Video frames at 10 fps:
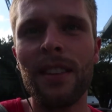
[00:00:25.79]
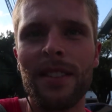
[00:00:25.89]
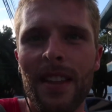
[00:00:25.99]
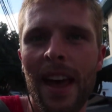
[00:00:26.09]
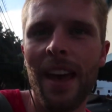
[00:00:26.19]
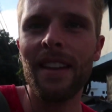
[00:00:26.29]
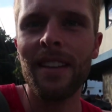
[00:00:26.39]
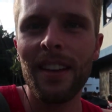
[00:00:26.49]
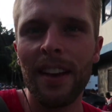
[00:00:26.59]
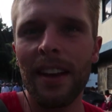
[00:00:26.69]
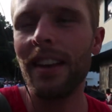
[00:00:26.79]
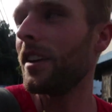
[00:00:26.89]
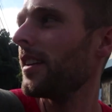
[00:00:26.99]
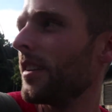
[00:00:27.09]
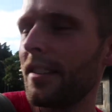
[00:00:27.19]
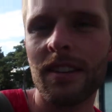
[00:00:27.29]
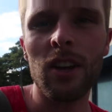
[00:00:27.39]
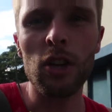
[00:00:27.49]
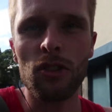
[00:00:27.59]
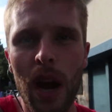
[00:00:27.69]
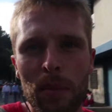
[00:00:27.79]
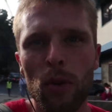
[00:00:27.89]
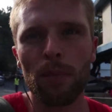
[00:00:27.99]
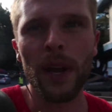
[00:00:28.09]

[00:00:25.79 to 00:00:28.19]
is that it is a tropical